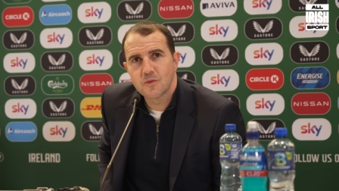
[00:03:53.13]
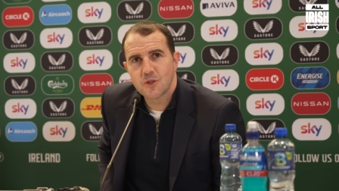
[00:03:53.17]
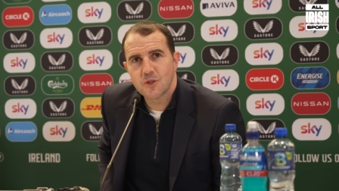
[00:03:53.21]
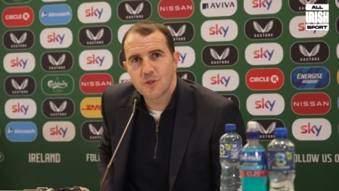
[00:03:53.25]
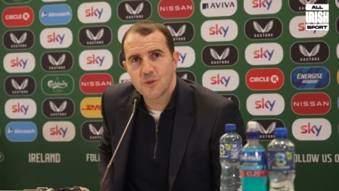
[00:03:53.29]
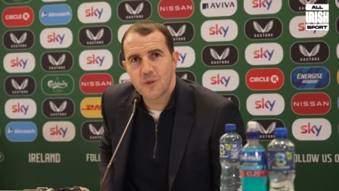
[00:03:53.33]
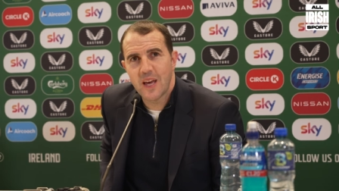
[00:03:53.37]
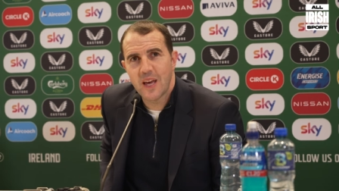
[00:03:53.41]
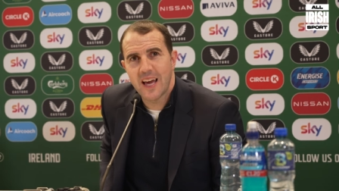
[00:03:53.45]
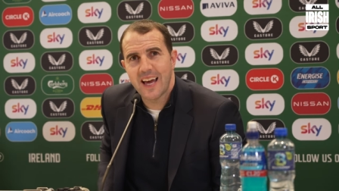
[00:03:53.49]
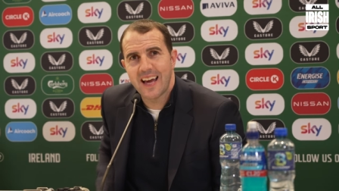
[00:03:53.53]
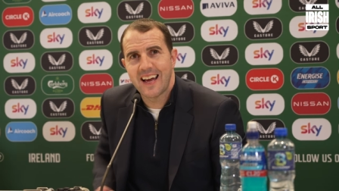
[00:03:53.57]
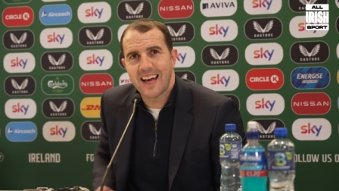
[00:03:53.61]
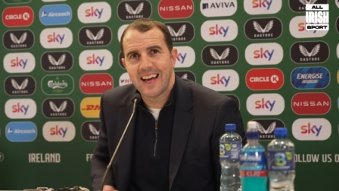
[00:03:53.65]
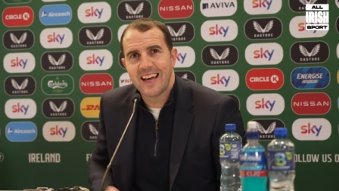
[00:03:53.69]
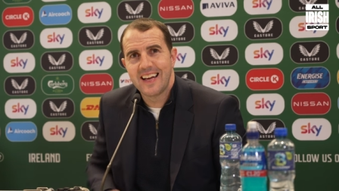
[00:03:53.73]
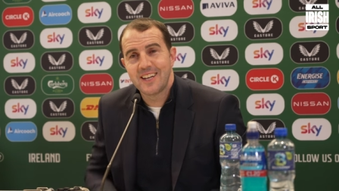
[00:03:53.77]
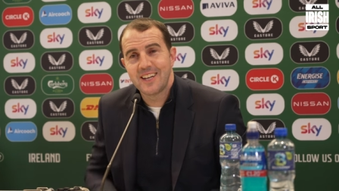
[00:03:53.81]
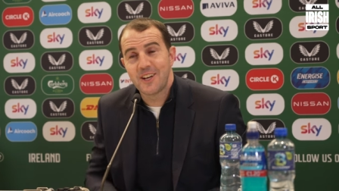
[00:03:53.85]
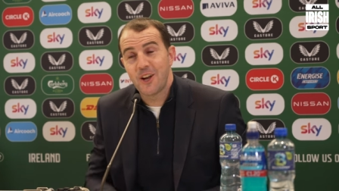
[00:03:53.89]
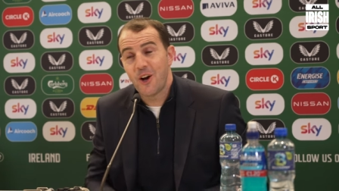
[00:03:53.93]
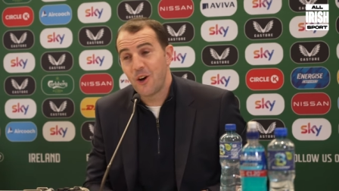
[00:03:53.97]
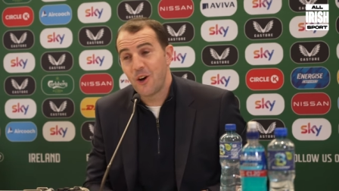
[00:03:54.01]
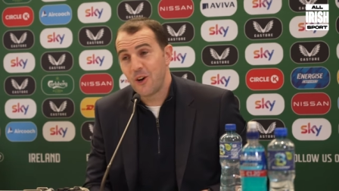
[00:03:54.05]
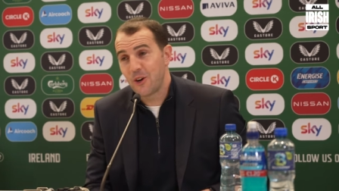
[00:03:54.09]
Yeah.
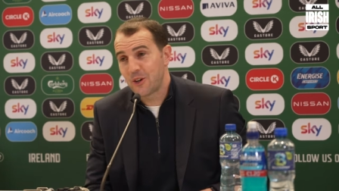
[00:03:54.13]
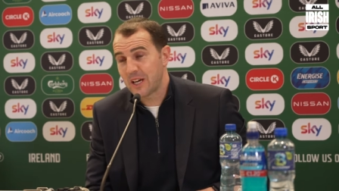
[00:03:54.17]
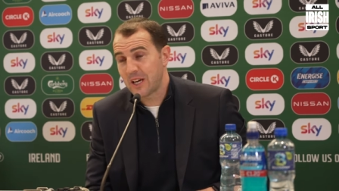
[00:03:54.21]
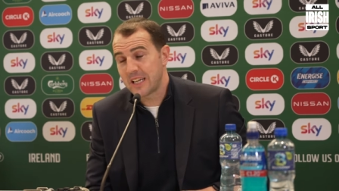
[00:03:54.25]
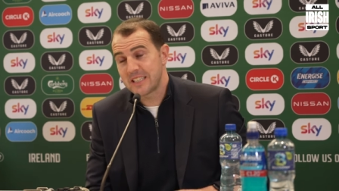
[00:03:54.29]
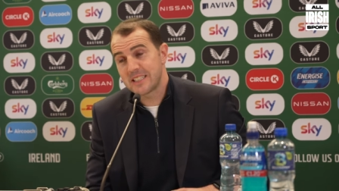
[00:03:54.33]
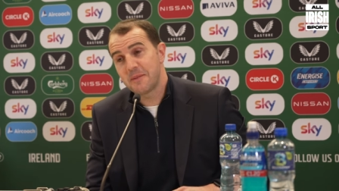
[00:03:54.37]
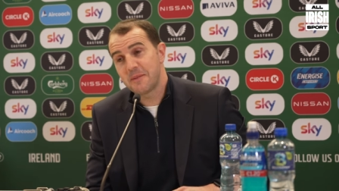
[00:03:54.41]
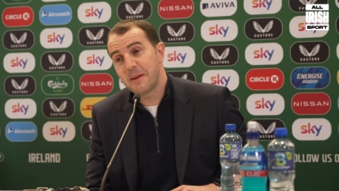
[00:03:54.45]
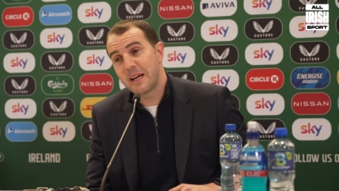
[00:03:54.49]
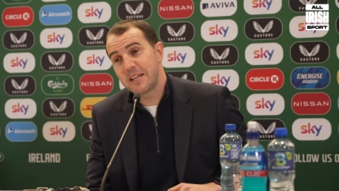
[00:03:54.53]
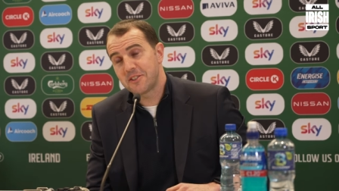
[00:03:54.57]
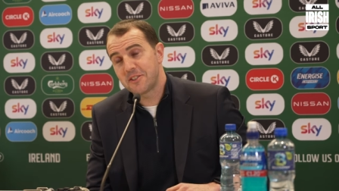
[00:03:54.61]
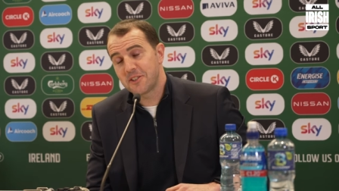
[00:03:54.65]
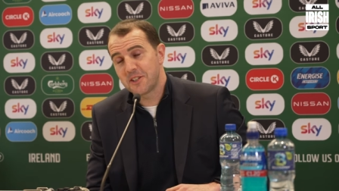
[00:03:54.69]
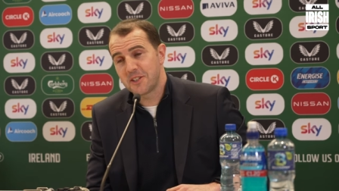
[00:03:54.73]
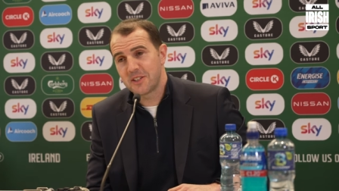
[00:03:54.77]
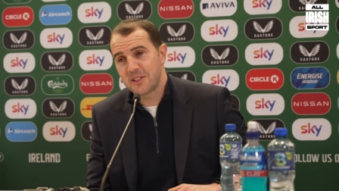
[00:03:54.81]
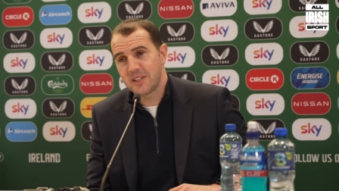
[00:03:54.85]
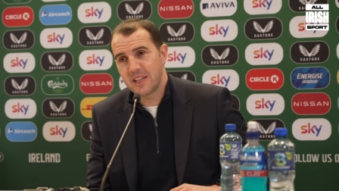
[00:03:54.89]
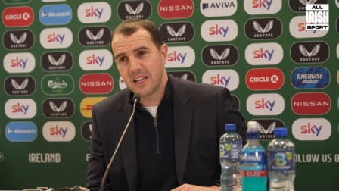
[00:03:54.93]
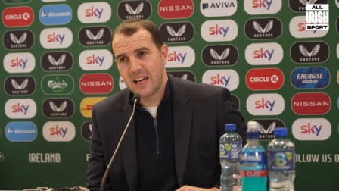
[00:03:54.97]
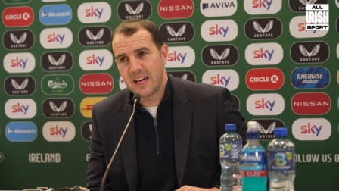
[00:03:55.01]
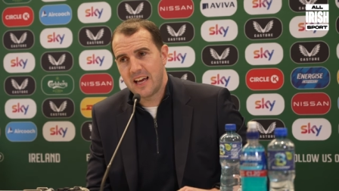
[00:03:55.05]
No, look, as I mentioned,